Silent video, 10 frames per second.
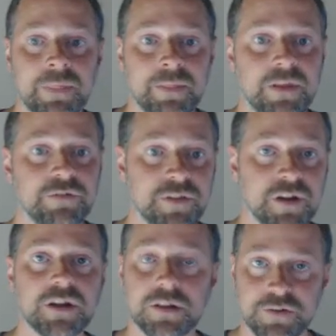given
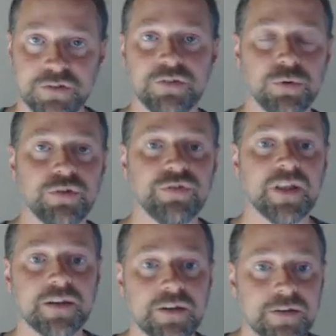that collisions will
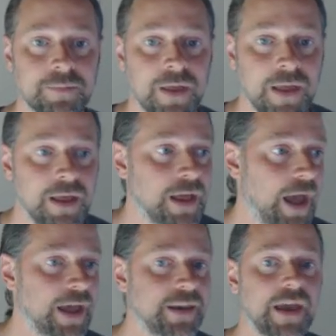deflect it,
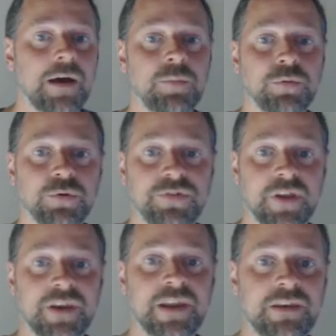and outputs
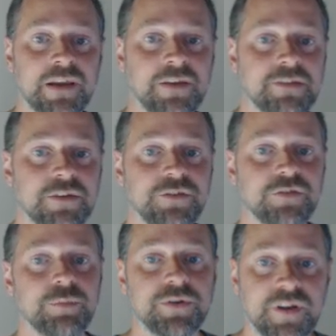an index list
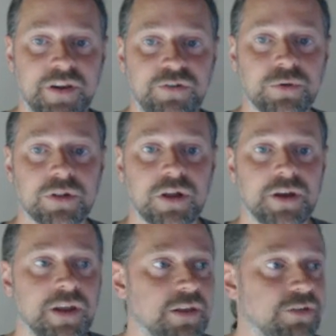of potential
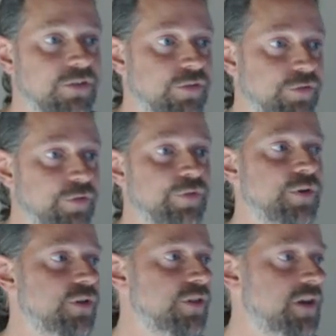collidees for
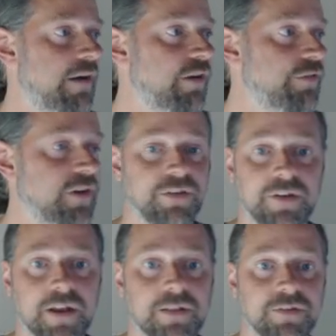further narrow phase
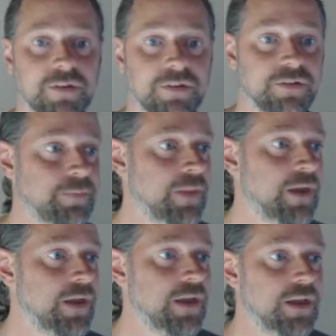analysis.
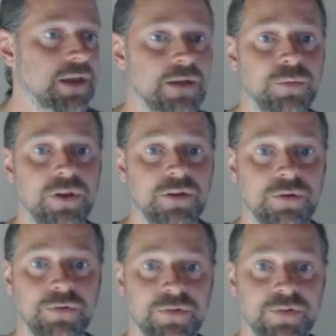Here we
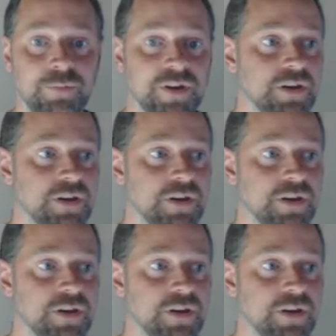use SIMD to